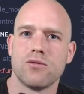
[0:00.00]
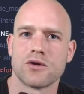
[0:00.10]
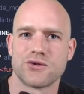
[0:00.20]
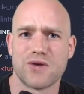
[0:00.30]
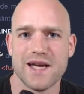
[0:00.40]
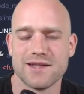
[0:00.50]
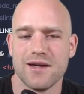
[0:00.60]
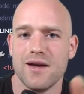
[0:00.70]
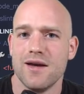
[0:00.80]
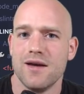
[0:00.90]
works great.
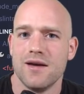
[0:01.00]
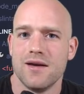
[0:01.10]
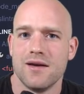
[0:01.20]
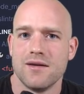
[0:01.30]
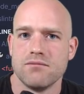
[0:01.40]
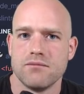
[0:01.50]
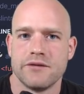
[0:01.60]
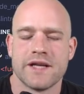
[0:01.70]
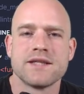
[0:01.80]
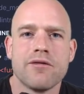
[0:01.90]

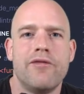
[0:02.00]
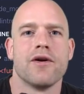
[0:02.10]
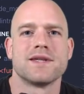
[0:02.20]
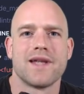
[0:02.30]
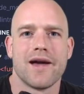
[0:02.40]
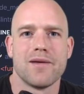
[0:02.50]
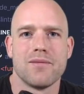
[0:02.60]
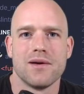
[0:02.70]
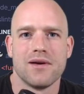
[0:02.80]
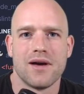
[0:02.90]
So that's the first time